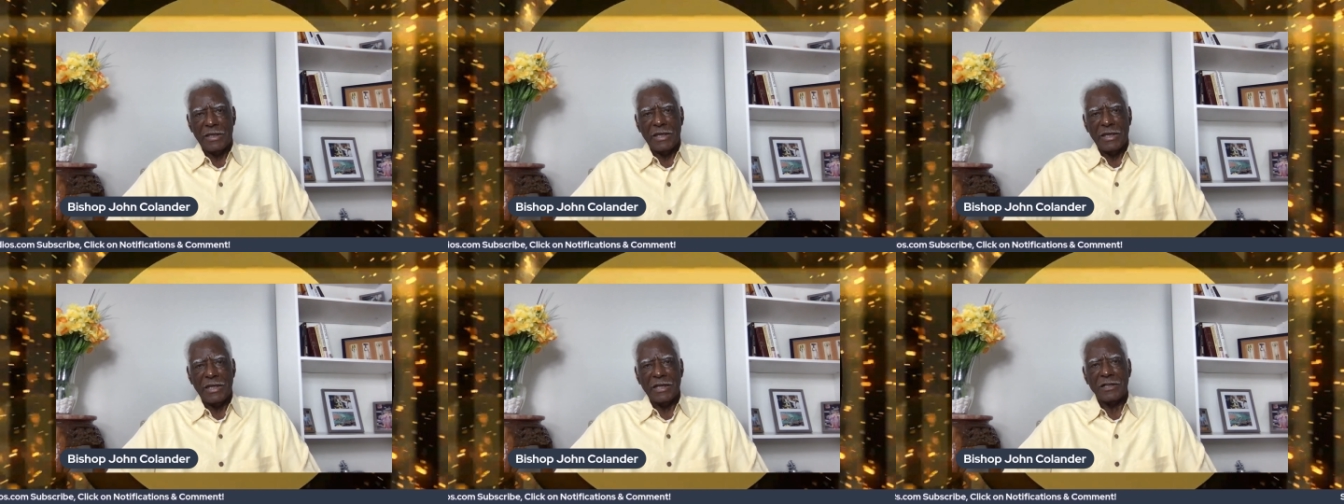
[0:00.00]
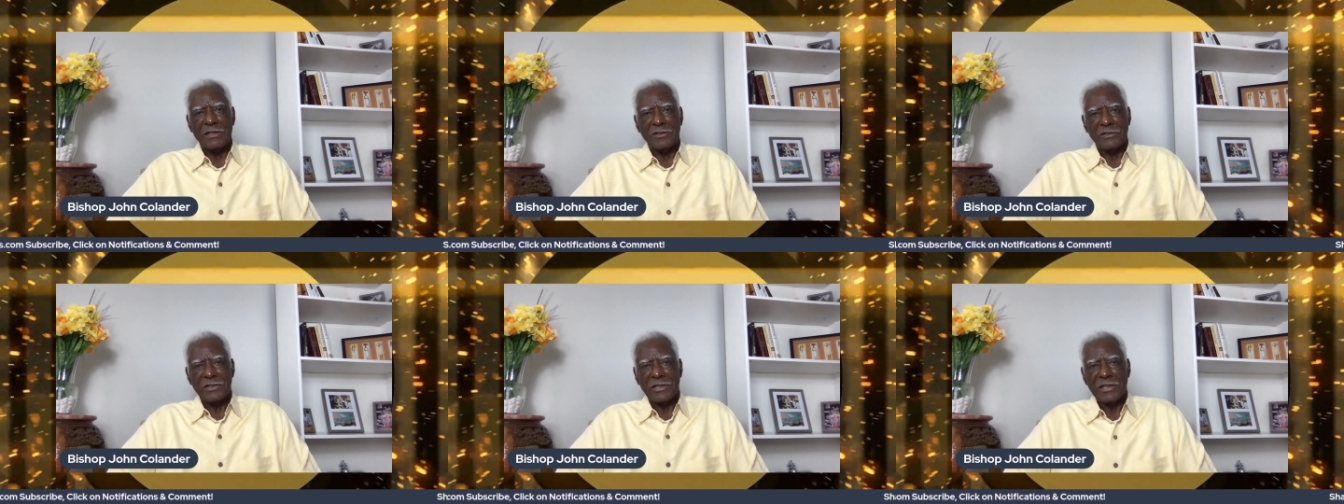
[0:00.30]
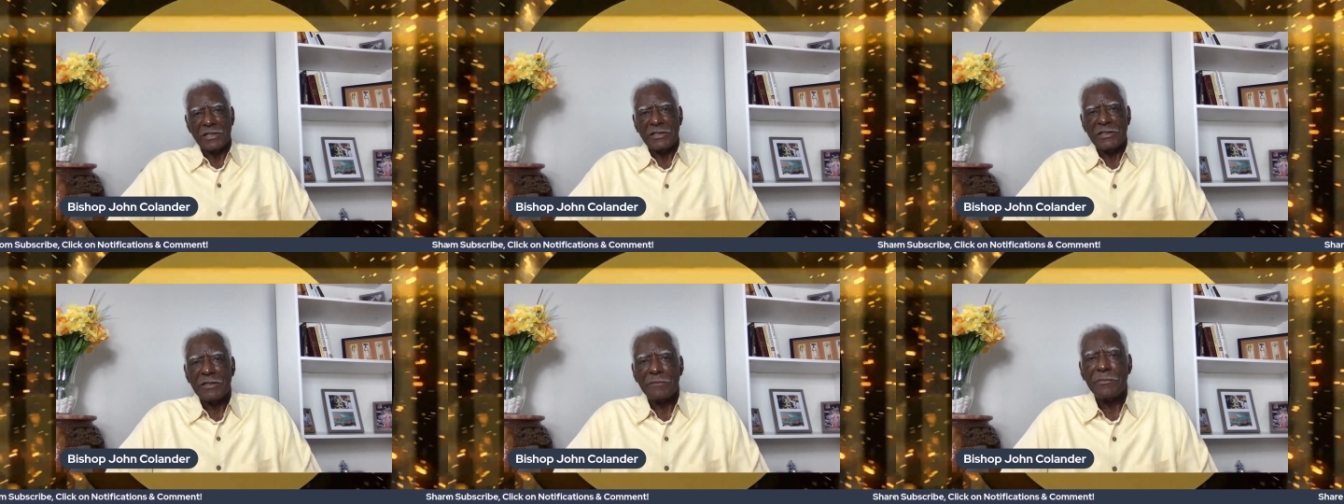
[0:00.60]
and
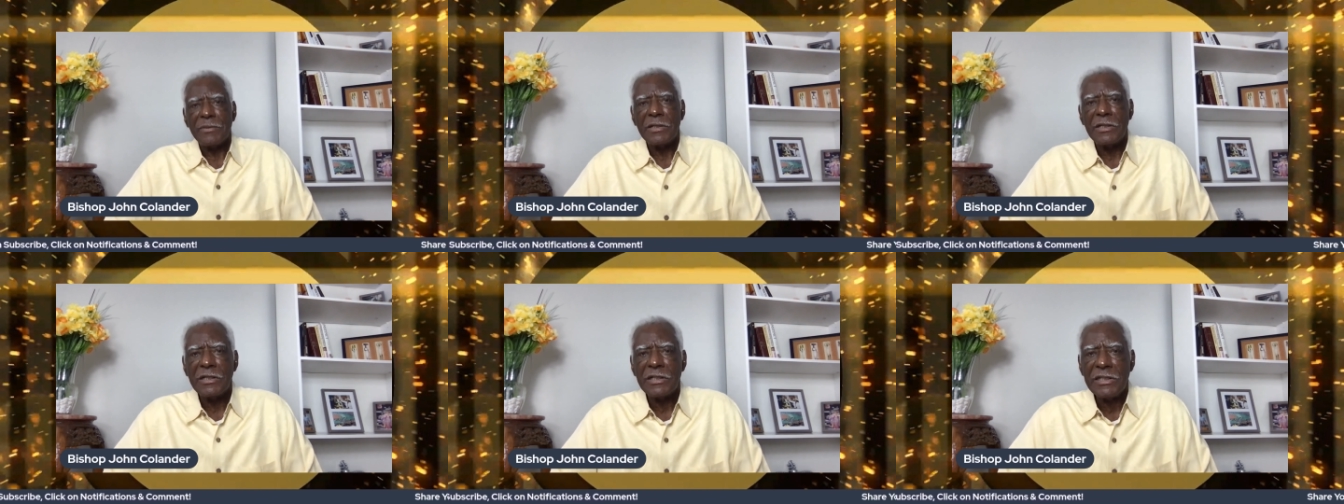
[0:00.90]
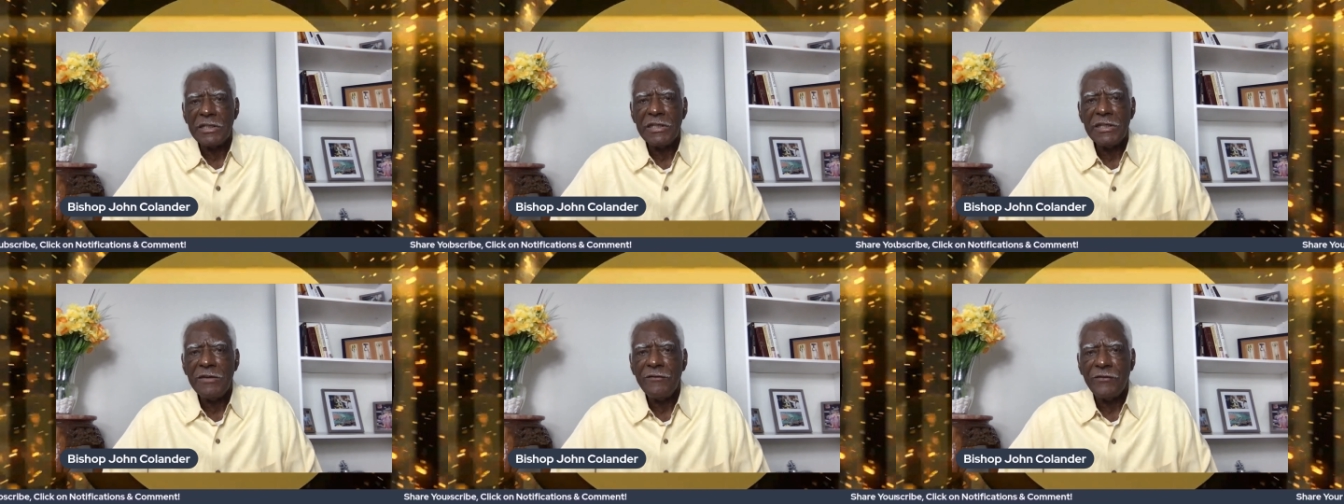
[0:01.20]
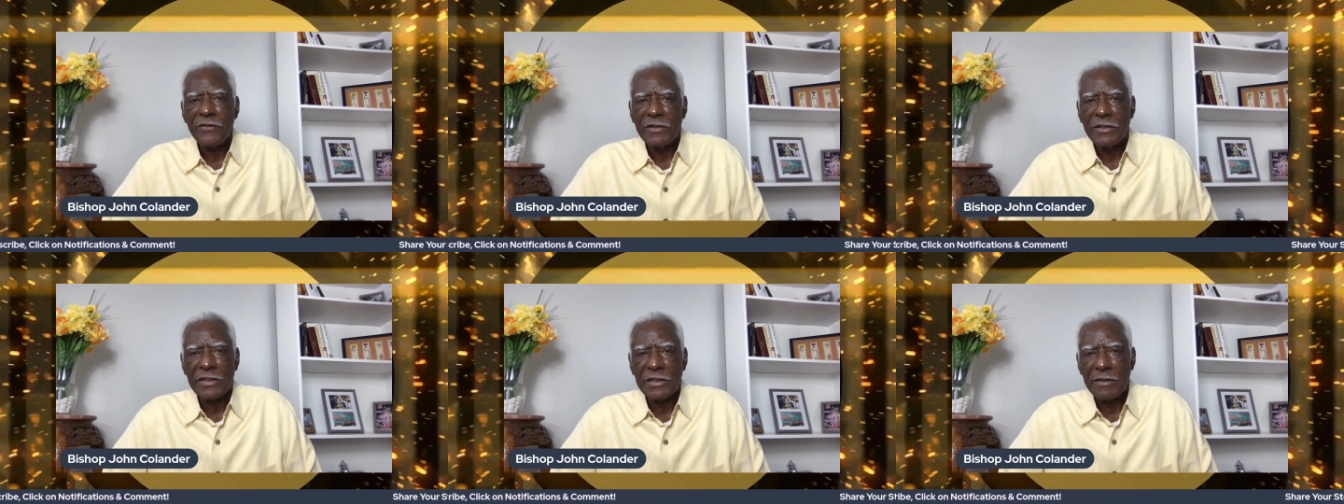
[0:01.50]
continue to believe
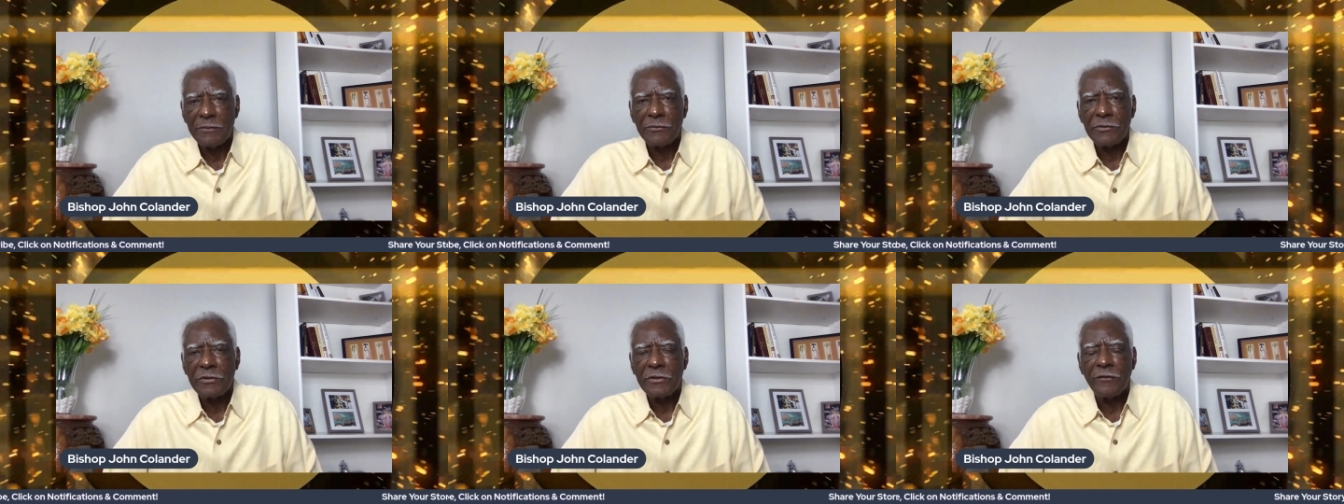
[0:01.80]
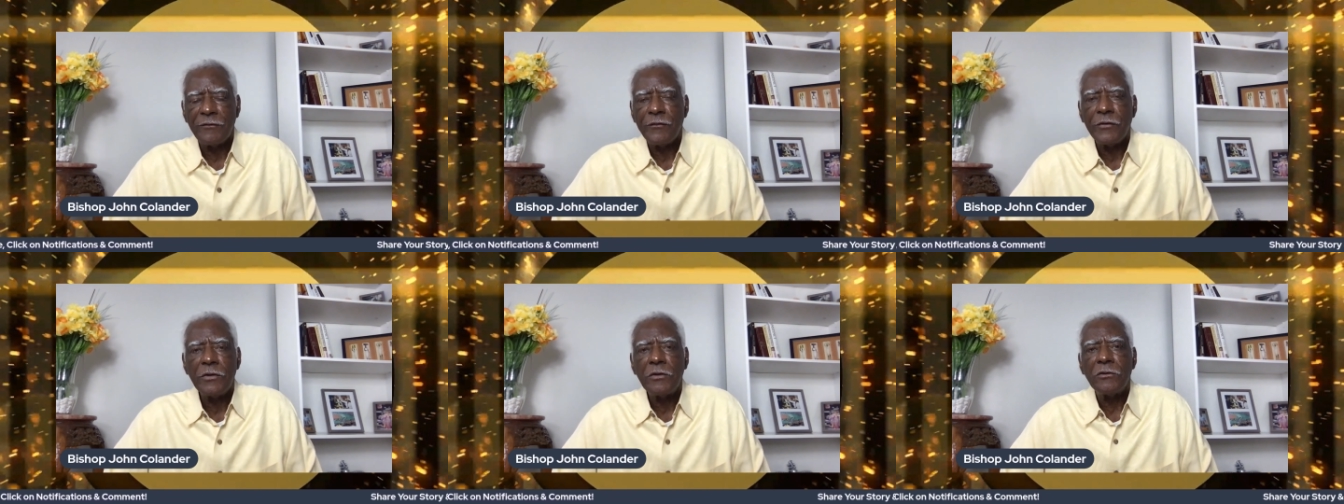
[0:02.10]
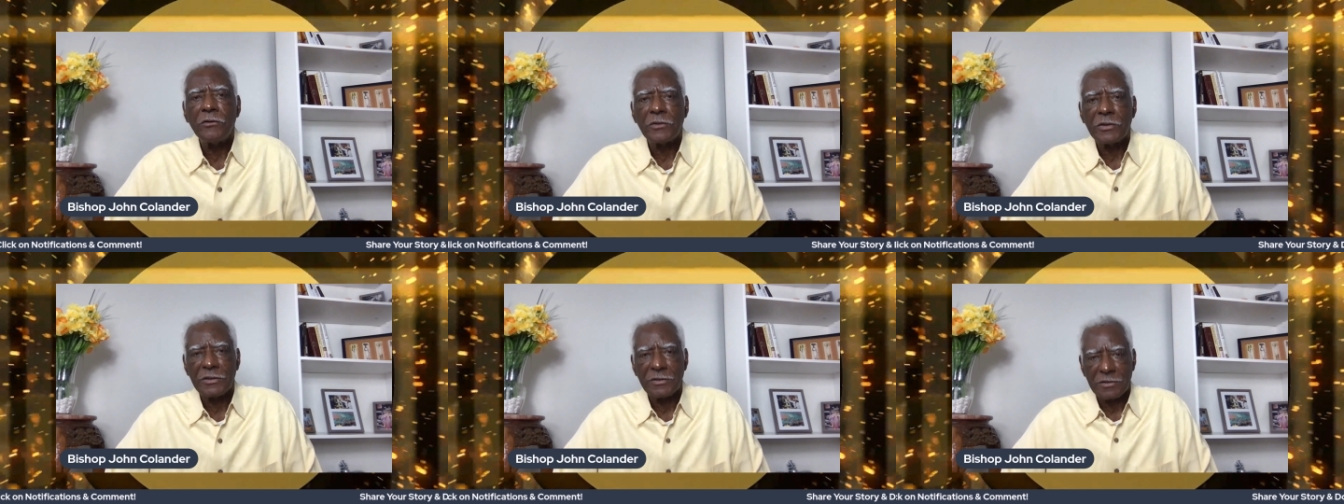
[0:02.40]
in him to the
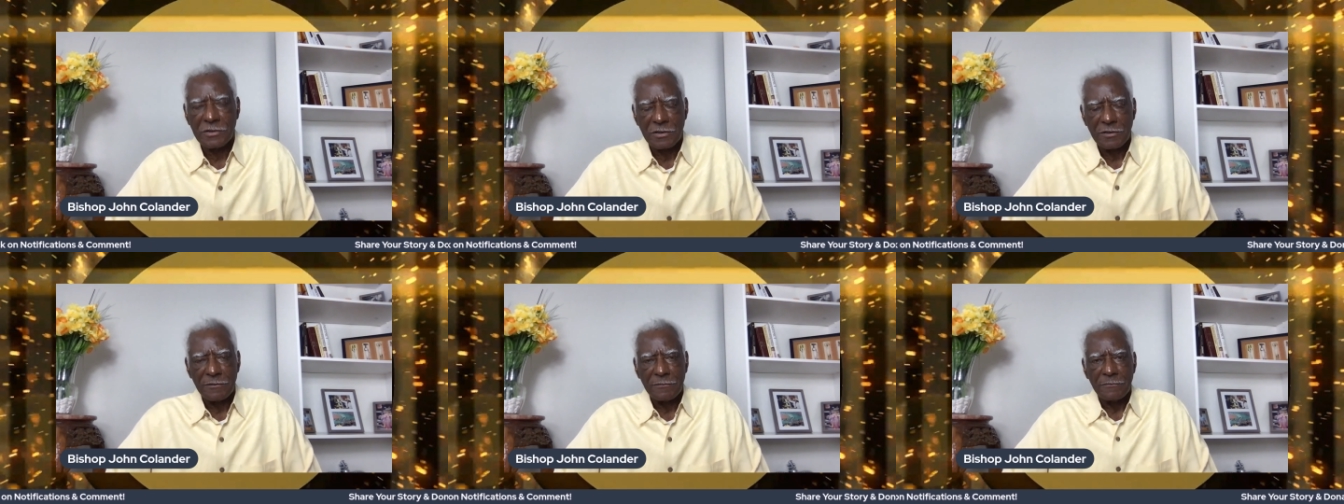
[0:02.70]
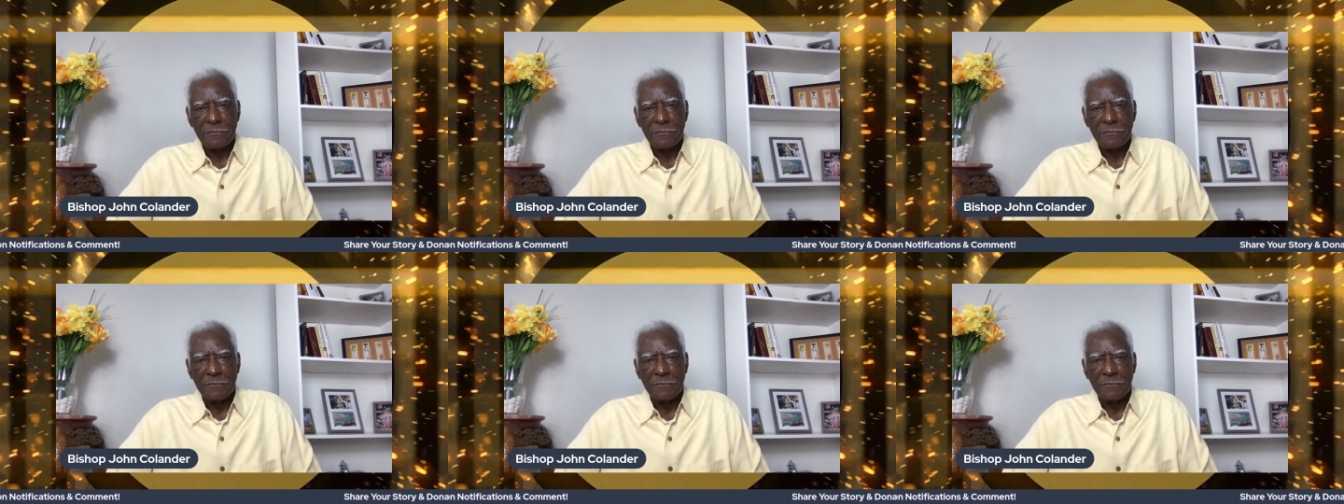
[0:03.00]
fullness.